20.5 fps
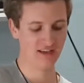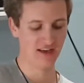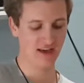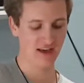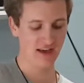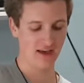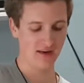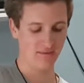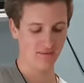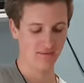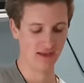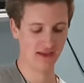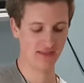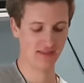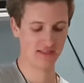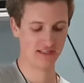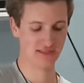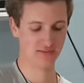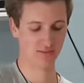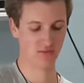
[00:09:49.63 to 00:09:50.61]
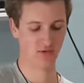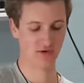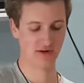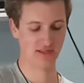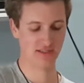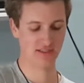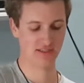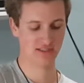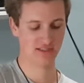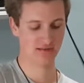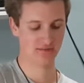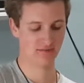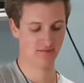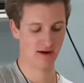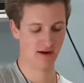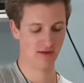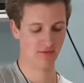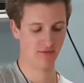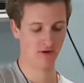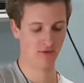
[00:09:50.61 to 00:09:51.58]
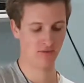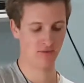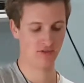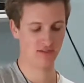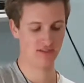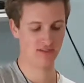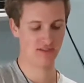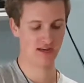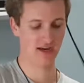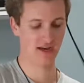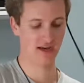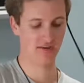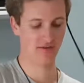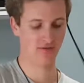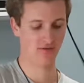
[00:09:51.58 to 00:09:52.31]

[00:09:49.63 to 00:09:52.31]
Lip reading: At this point, my mom would say,